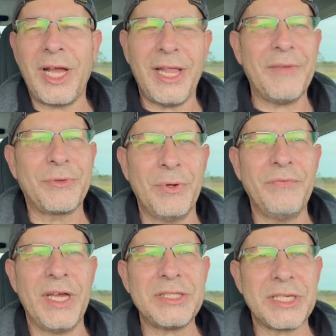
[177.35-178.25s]
I'll have to
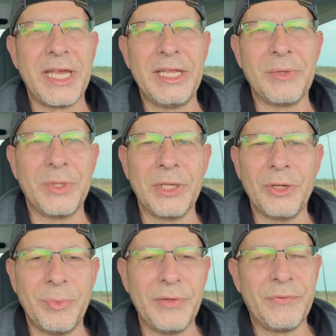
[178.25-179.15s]
investigate them a
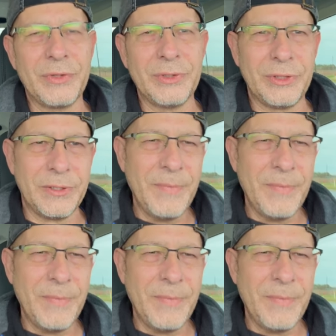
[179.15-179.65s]
little bit further.